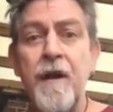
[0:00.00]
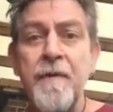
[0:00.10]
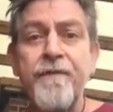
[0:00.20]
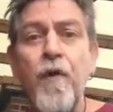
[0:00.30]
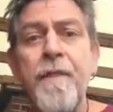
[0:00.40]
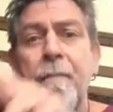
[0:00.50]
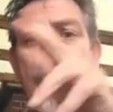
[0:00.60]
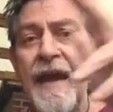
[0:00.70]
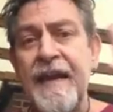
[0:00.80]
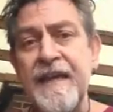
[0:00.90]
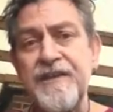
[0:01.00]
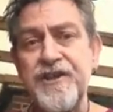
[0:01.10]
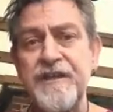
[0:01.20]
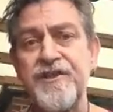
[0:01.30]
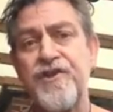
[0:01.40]
before the
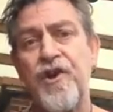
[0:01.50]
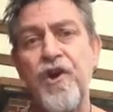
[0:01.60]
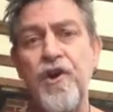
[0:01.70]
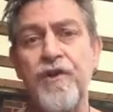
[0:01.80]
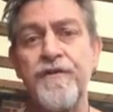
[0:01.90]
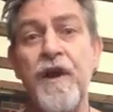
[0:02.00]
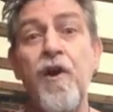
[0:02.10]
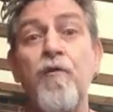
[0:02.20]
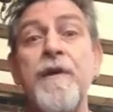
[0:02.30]
page is turned,